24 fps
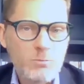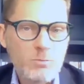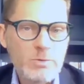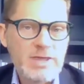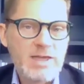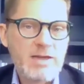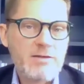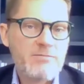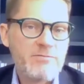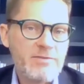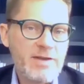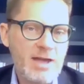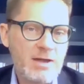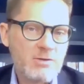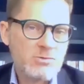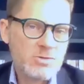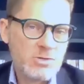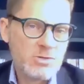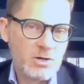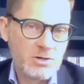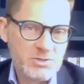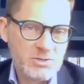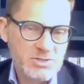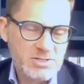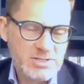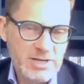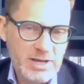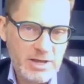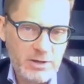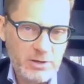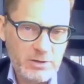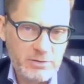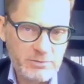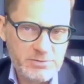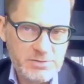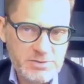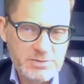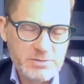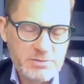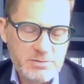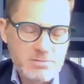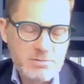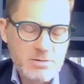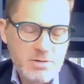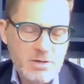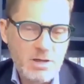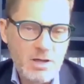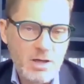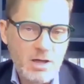we have found ourselves